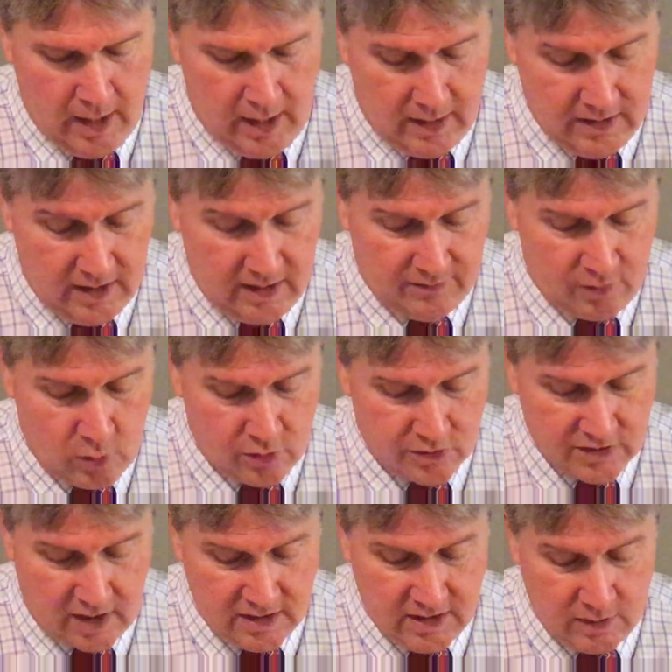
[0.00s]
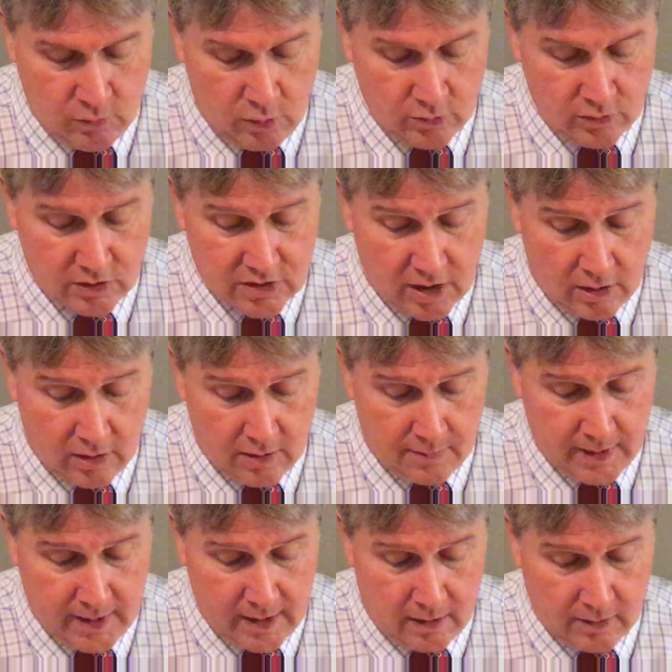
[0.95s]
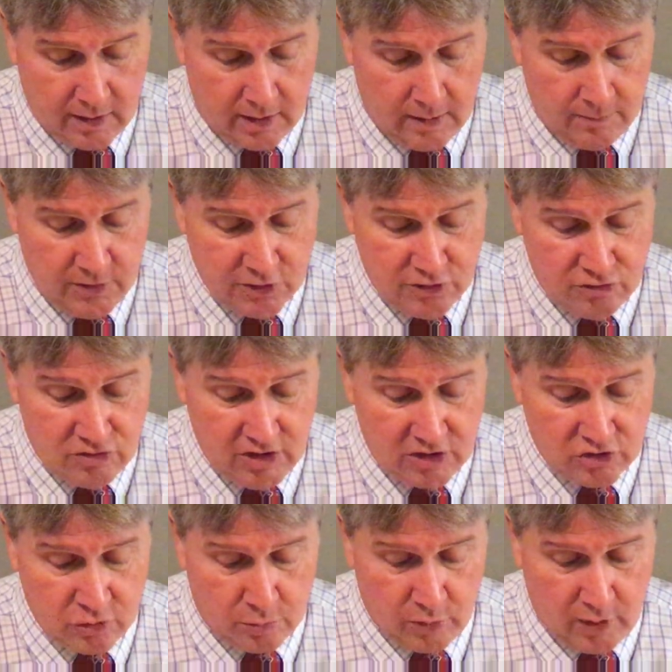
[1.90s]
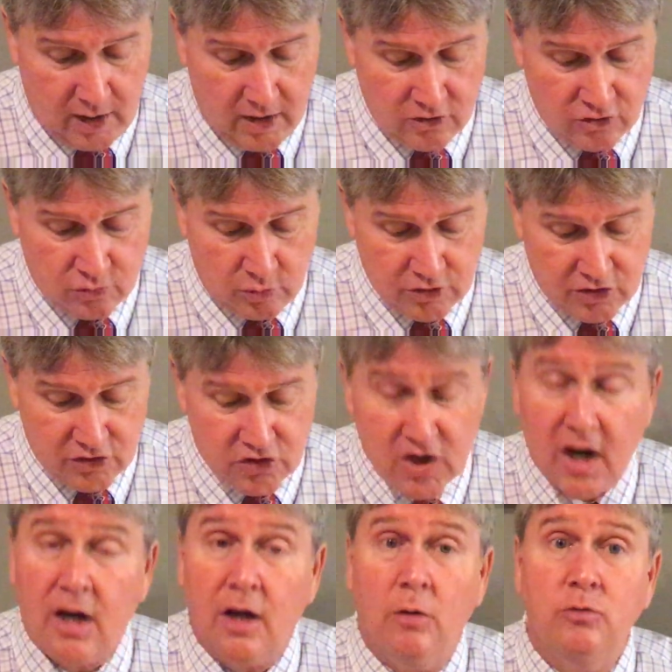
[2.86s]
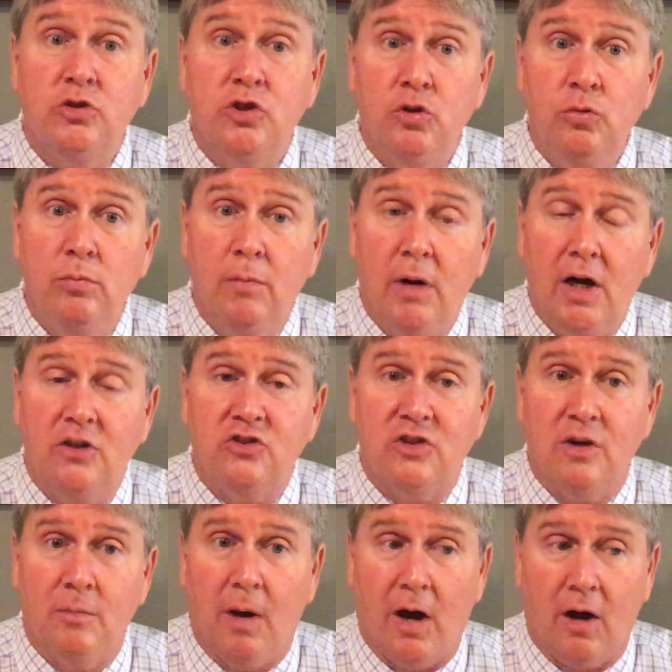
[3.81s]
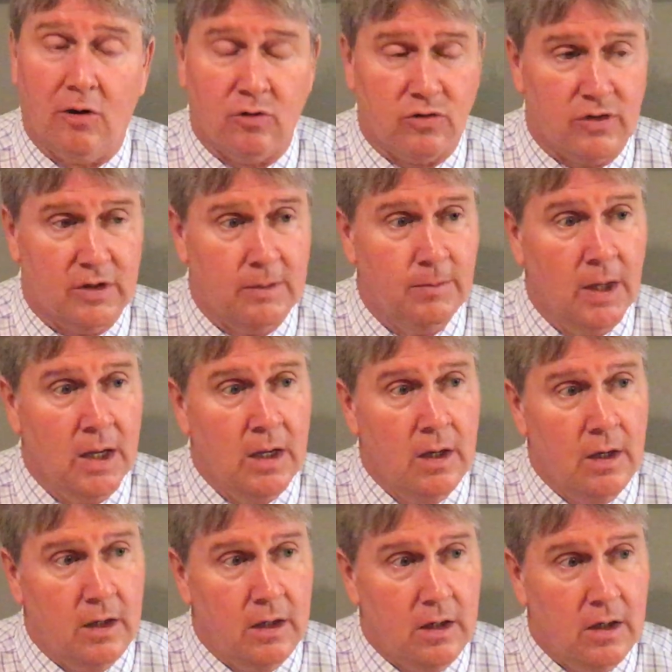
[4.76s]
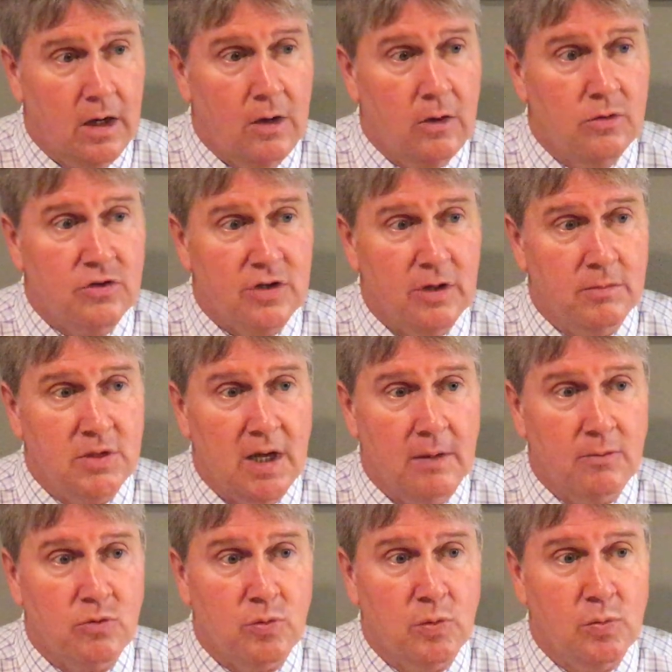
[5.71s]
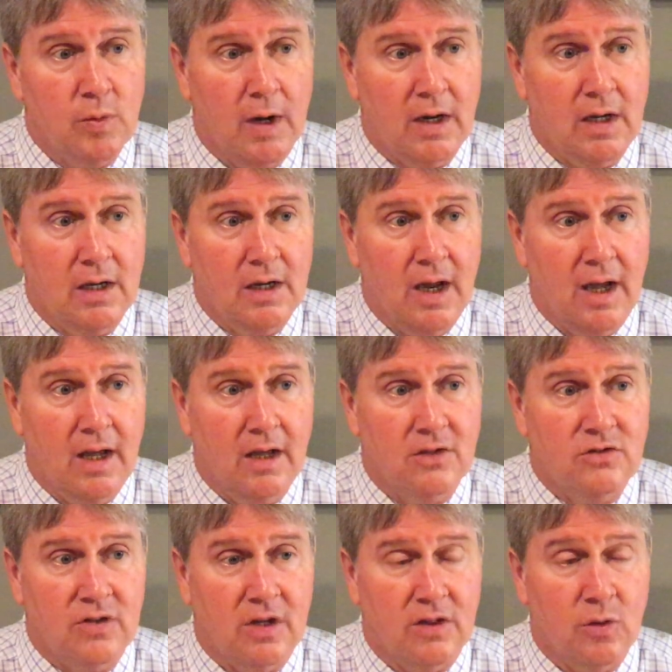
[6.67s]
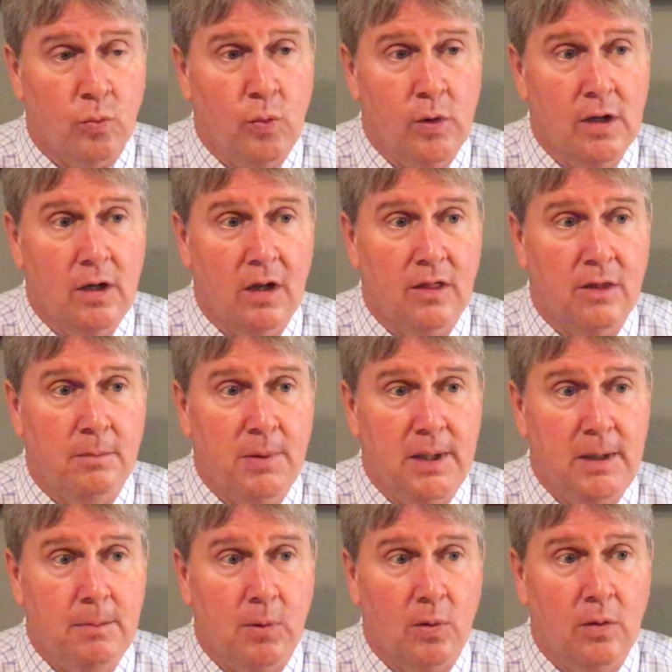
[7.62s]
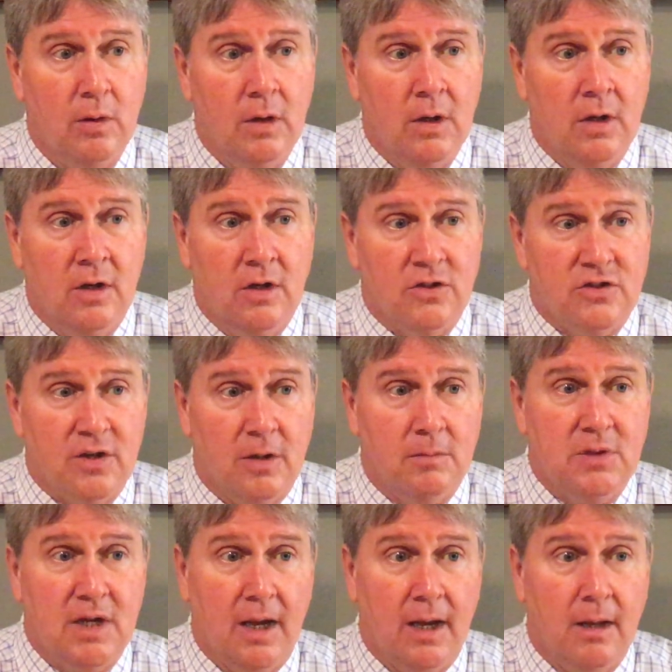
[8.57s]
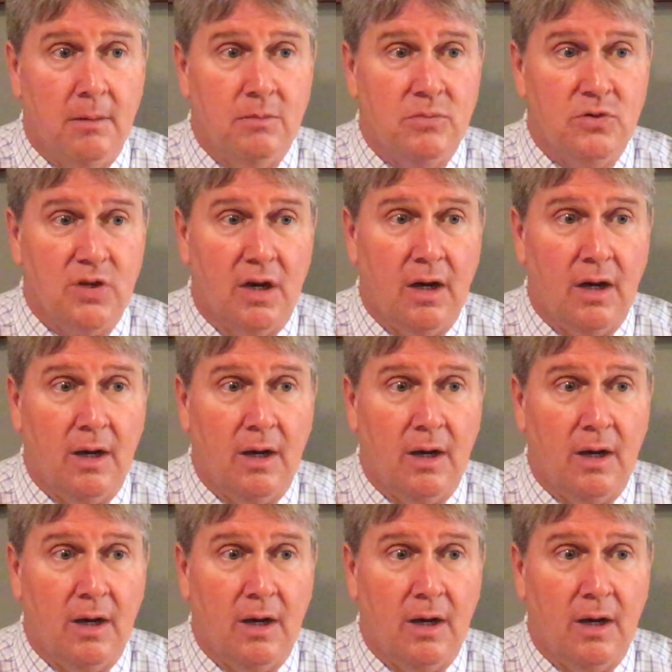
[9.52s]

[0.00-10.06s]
And then, of course, I did want to talk about the judicial branch was a check on too much democracy. You know, sometimes we recognize that the will of the people sometimes